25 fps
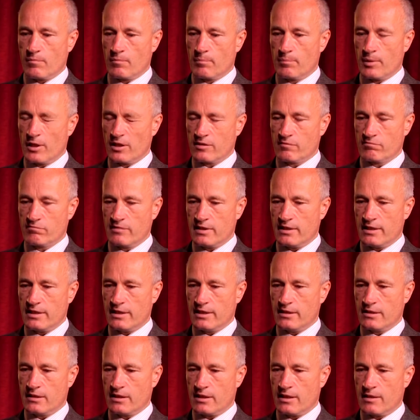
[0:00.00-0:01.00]
But
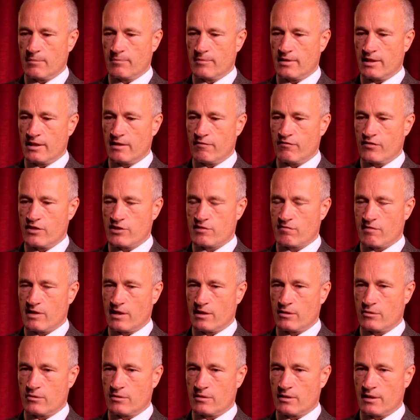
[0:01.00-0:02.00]
really, if
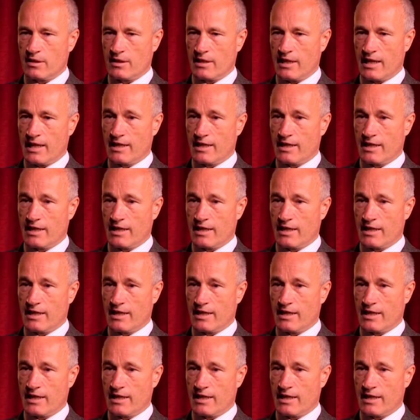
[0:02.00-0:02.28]
Israel,